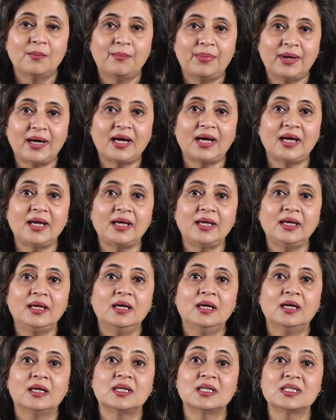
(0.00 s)
by
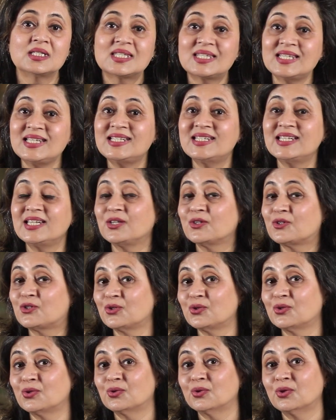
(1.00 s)
conceding
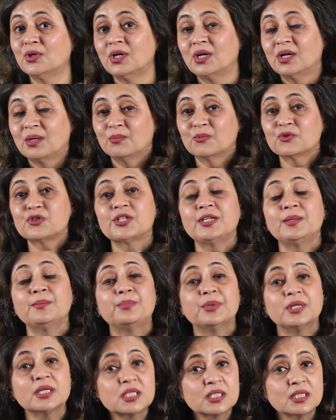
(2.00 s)
to Muslim
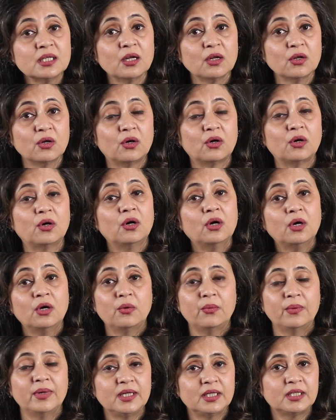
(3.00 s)
personal law
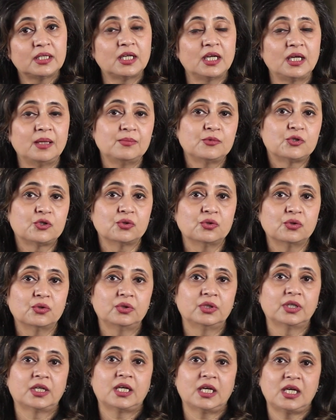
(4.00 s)
when it came
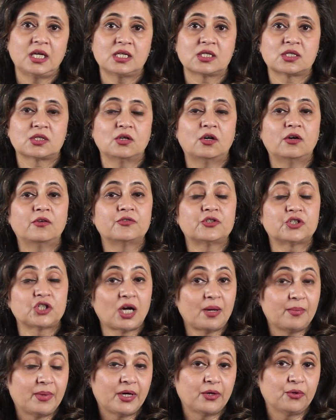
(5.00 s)
to the case of
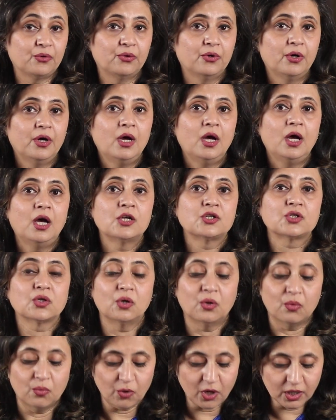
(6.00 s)
Shah Banu.
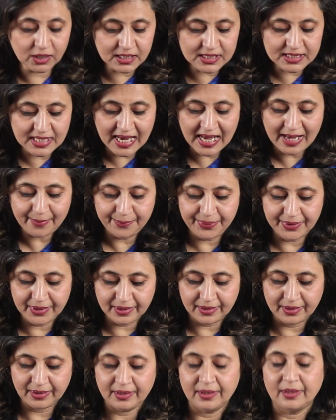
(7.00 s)
So what has
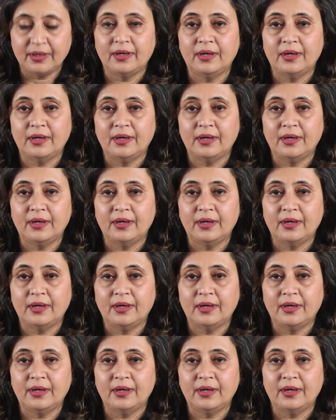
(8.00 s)
happened